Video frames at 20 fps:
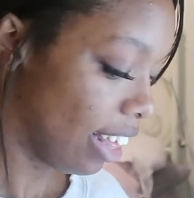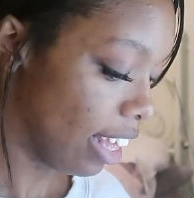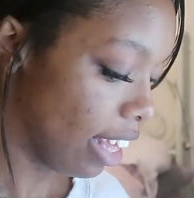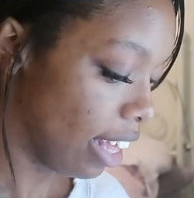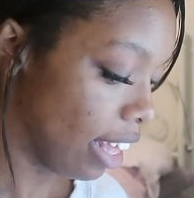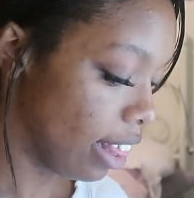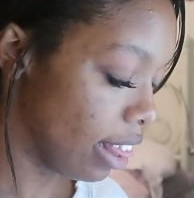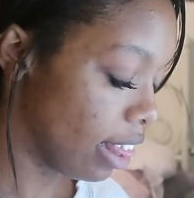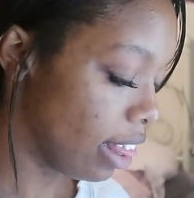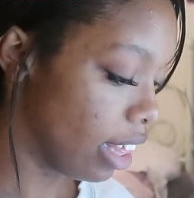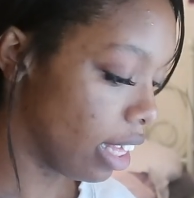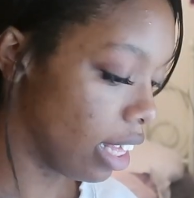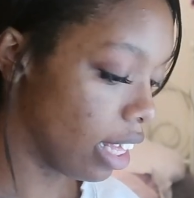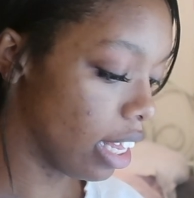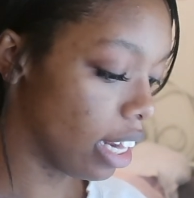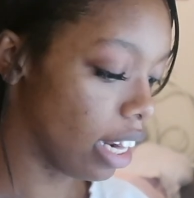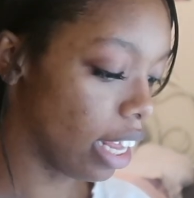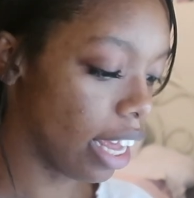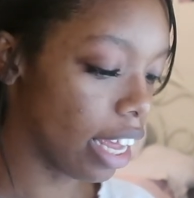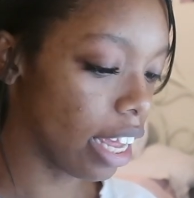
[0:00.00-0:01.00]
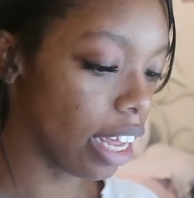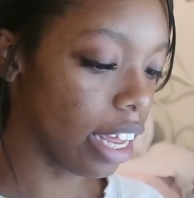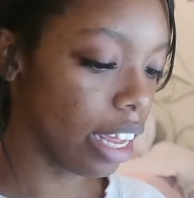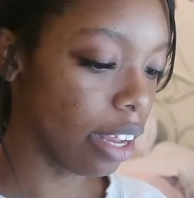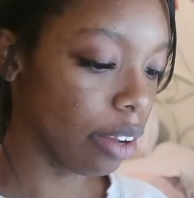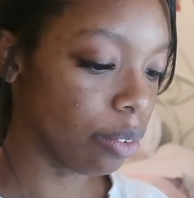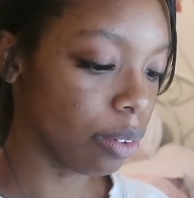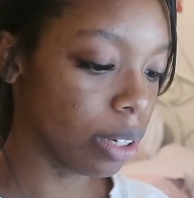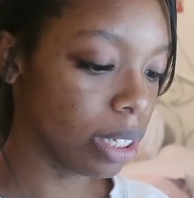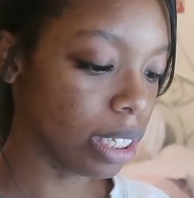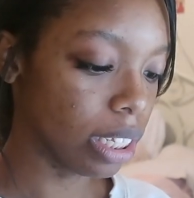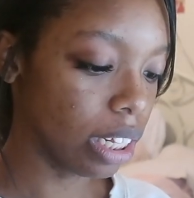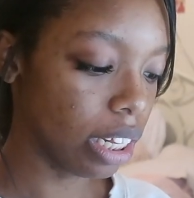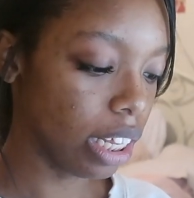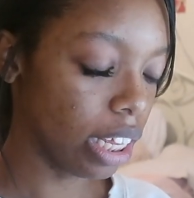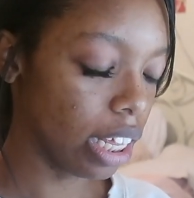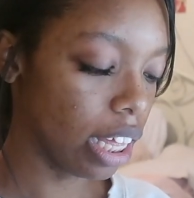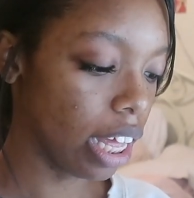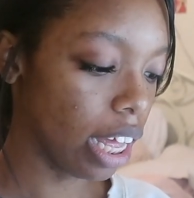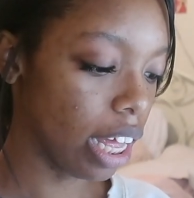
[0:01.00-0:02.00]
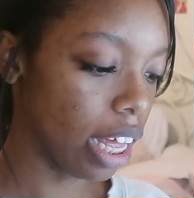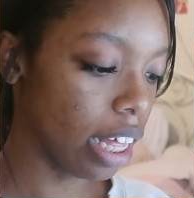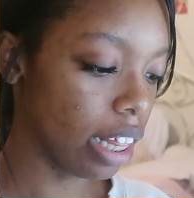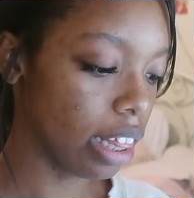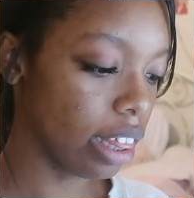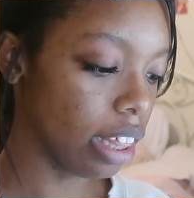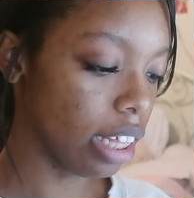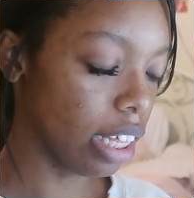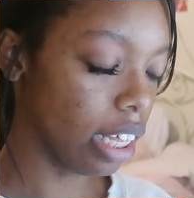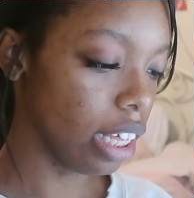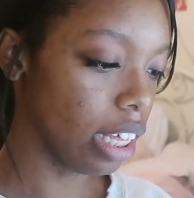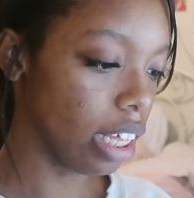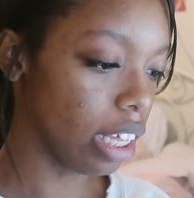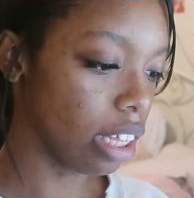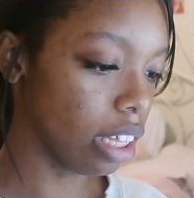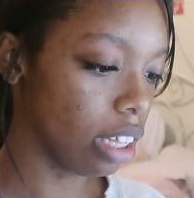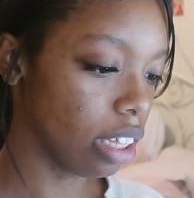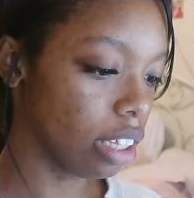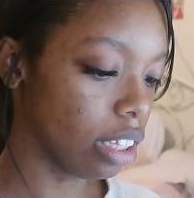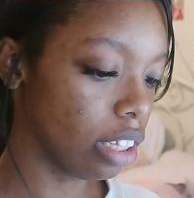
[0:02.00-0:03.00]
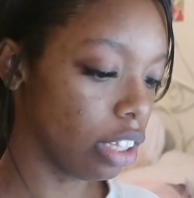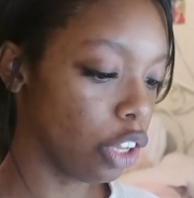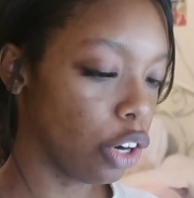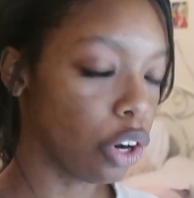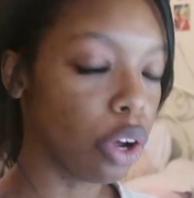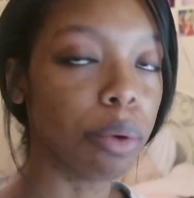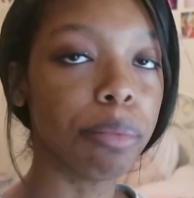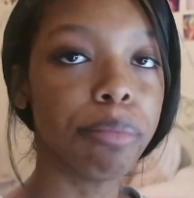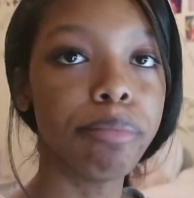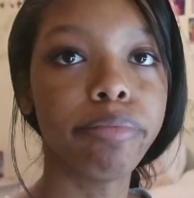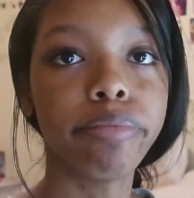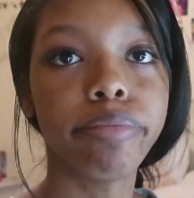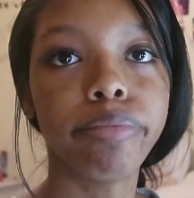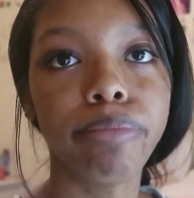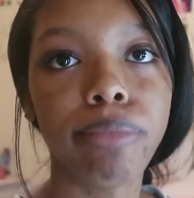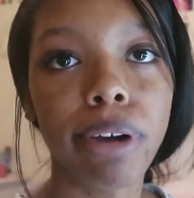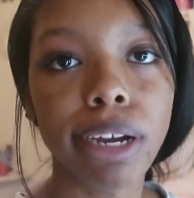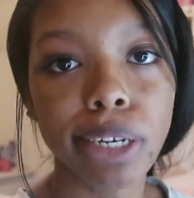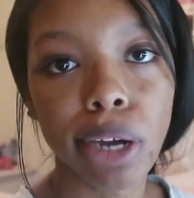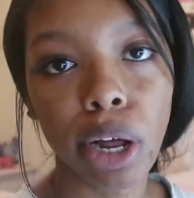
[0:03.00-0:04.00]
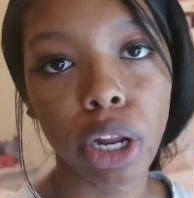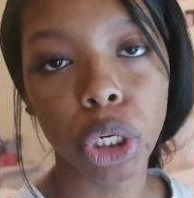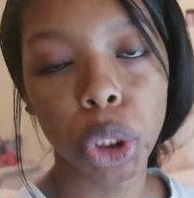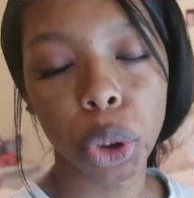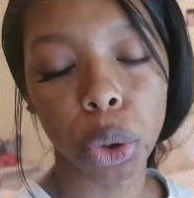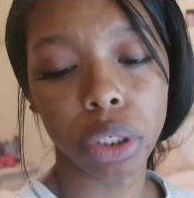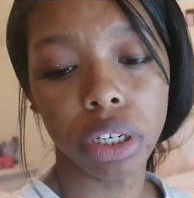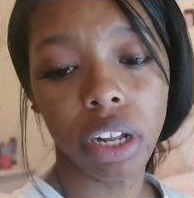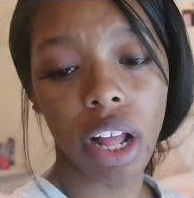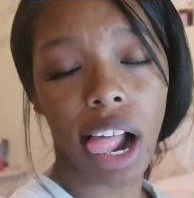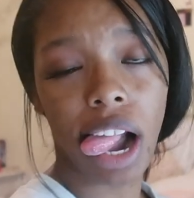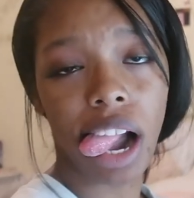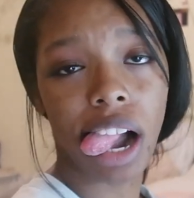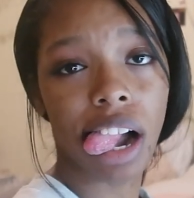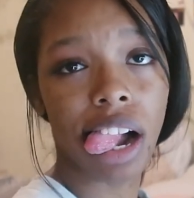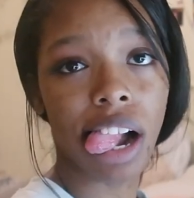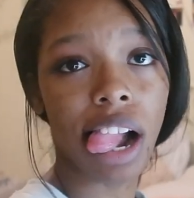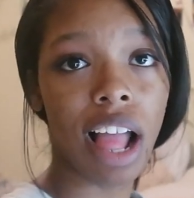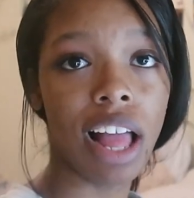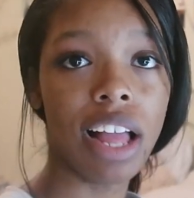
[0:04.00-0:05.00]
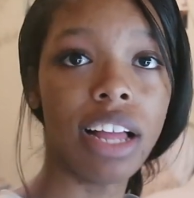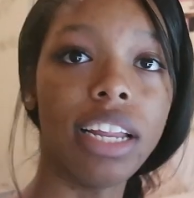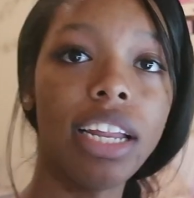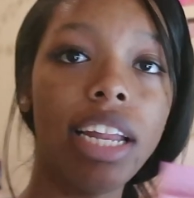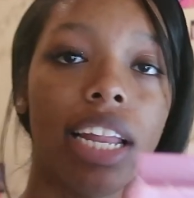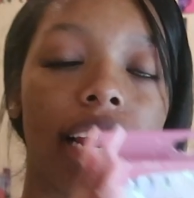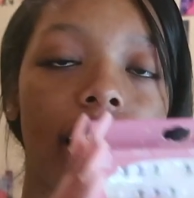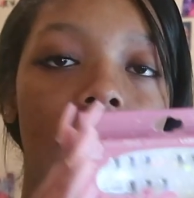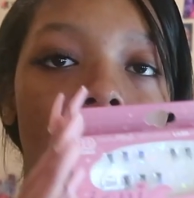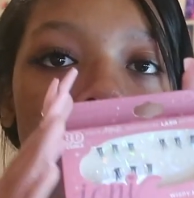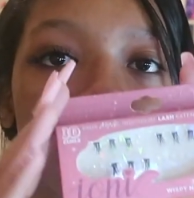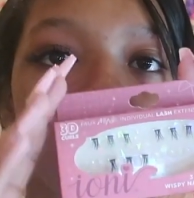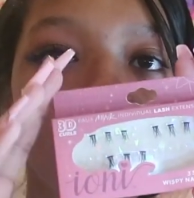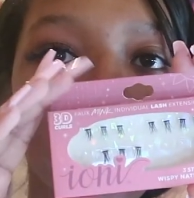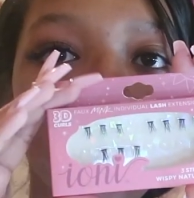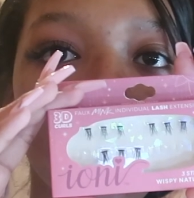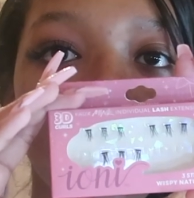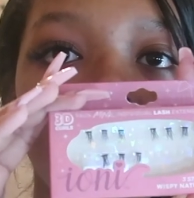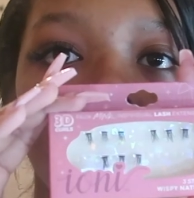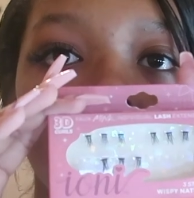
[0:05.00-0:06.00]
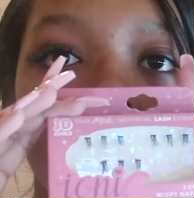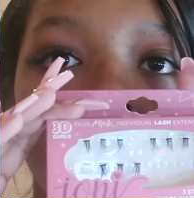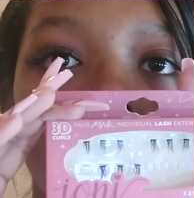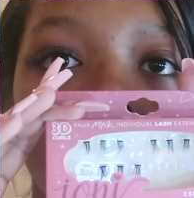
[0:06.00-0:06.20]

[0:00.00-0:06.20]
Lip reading: And then I recently got the, you know, my Dollar Tree lashes,